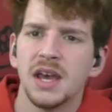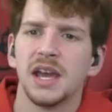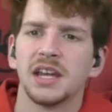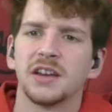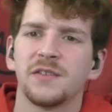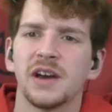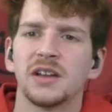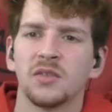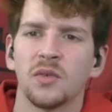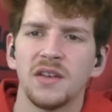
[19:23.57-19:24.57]
and I
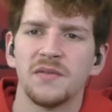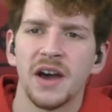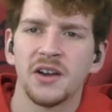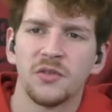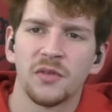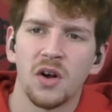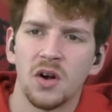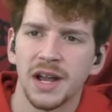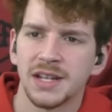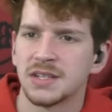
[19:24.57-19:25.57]
found great value for all
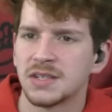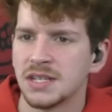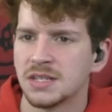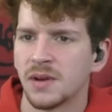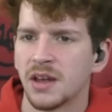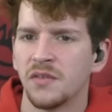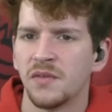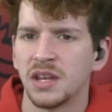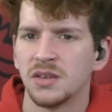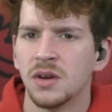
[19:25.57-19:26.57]
kinds of seats around the
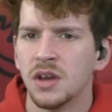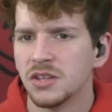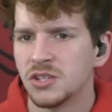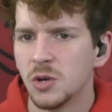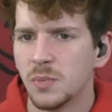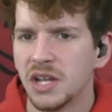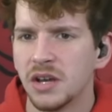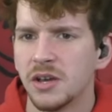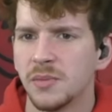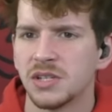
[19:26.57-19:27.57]
venue. The Super
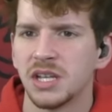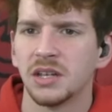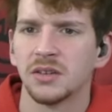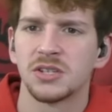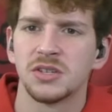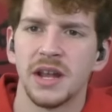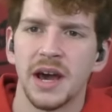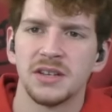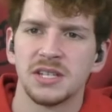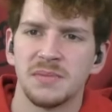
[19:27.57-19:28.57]
Deal in particular stood
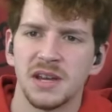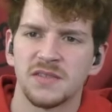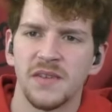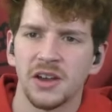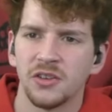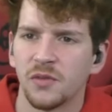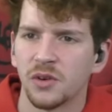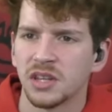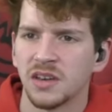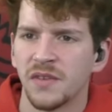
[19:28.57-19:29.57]
out as the best value
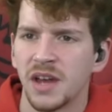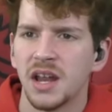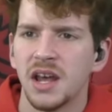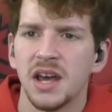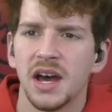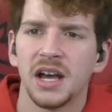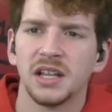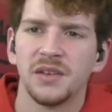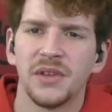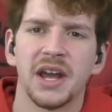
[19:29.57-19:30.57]
for the event. I
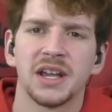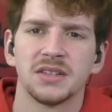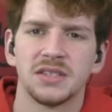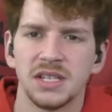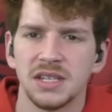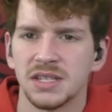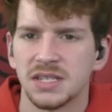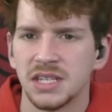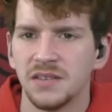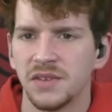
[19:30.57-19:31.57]
love that I could see the
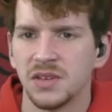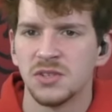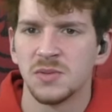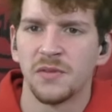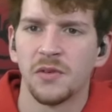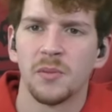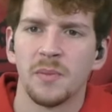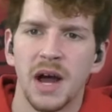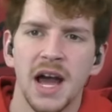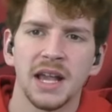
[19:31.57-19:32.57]
seat views before
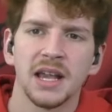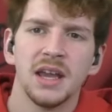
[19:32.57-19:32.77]
buying